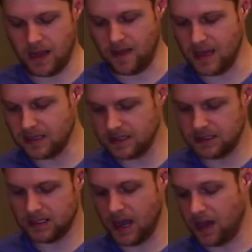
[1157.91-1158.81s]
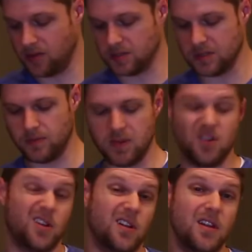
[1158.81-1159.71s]
And that's either something you're
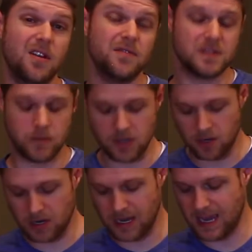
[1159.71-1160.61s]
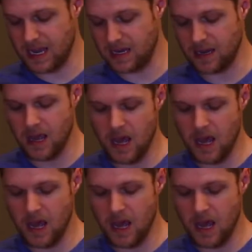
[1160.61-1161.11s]
gonna love, something you're gonna hate,